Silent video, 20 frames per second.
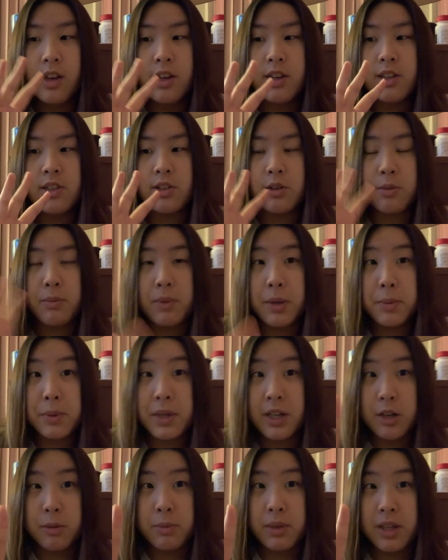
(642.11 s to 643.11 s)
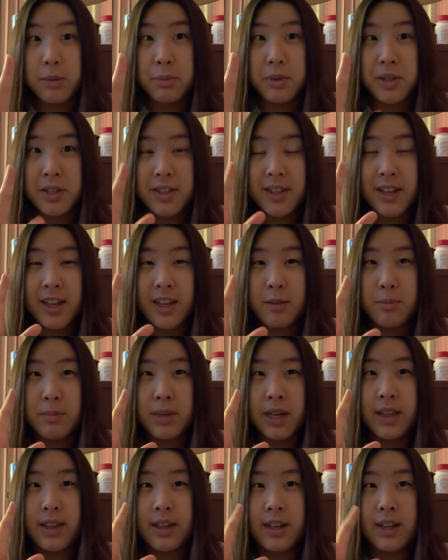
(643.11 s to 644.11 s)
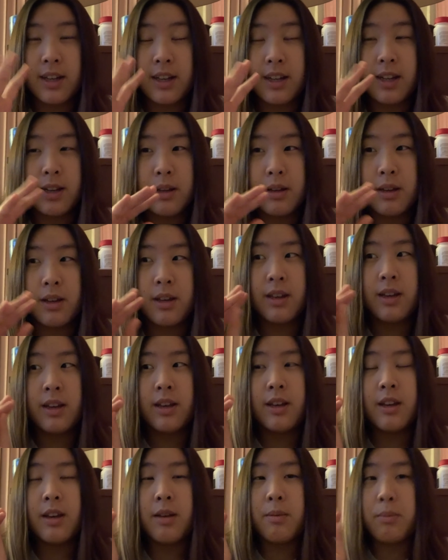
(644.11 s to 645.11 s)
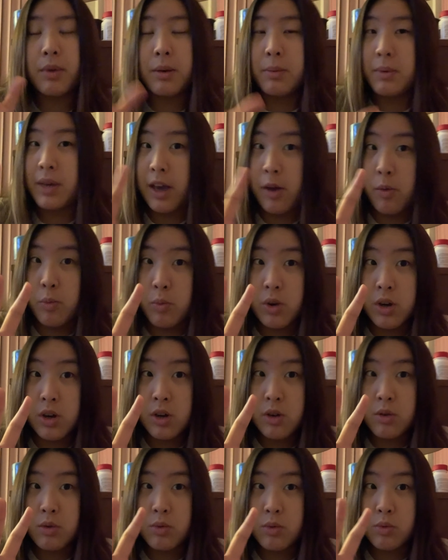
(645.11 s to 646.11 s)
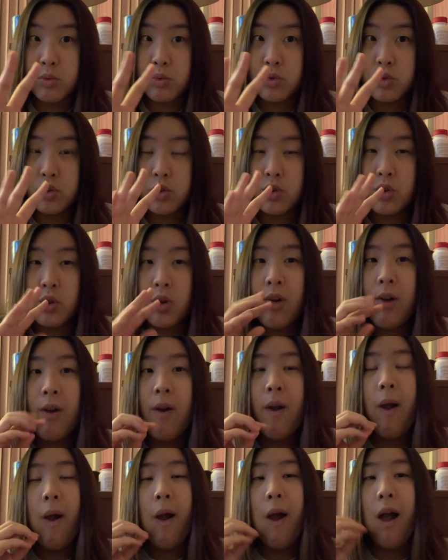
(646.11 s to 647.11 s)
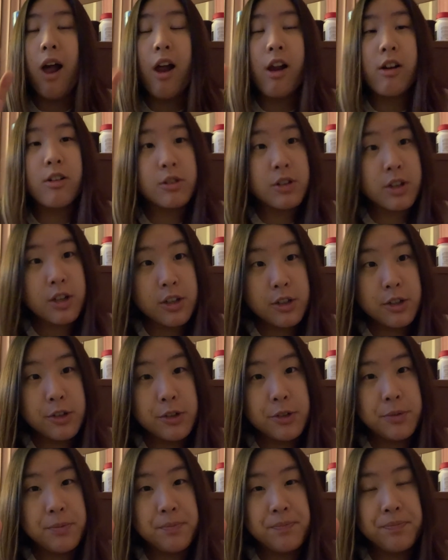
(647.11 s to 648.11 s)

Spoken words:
So maybe I'll be able to stay up by then. Maybe I won't. I don't know.